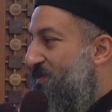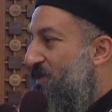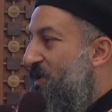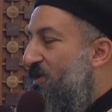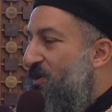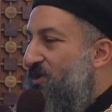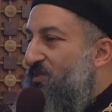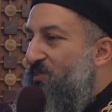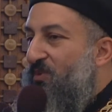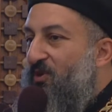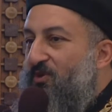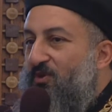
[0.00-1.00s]

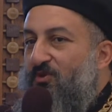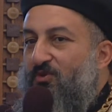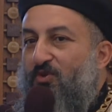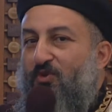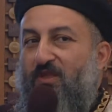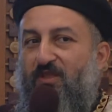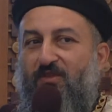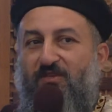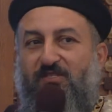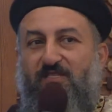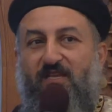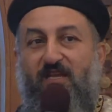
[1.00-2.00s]
On Holy
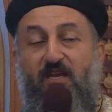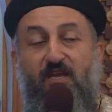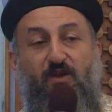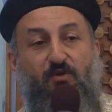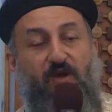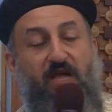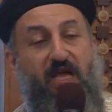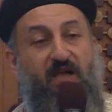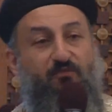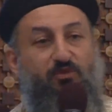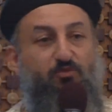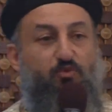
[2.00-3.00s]
Thursday, we
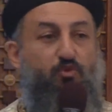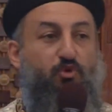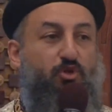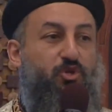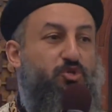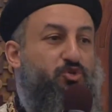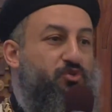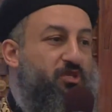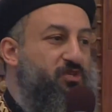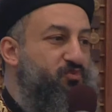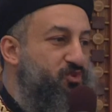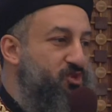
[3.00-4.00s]
have what we call a
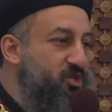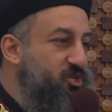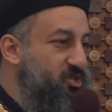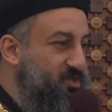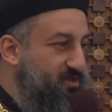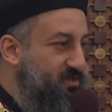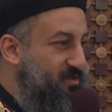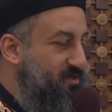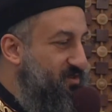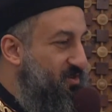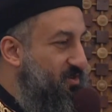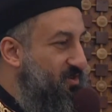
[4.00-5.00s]
Judas procession,
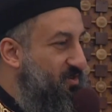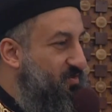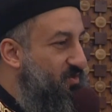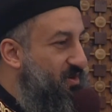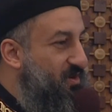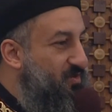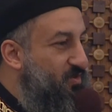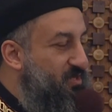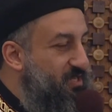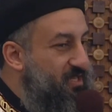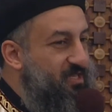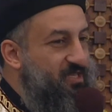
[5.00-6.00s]
where we
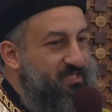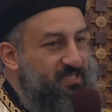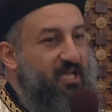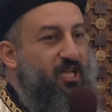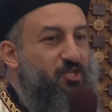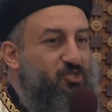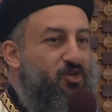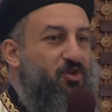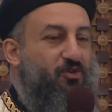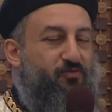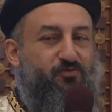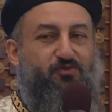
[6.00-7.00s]
sing the sad
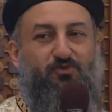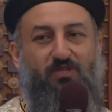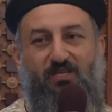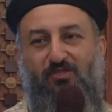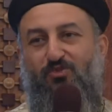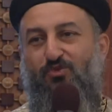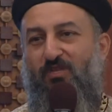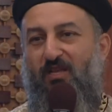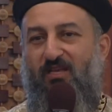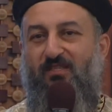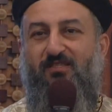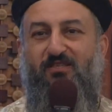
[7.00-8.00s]
song of Judas,
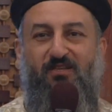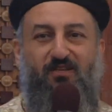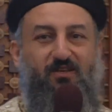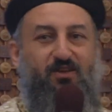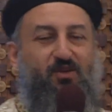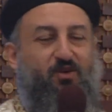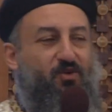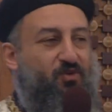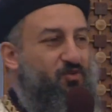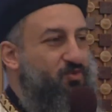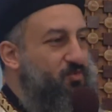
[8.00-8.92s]
Judas, oh, you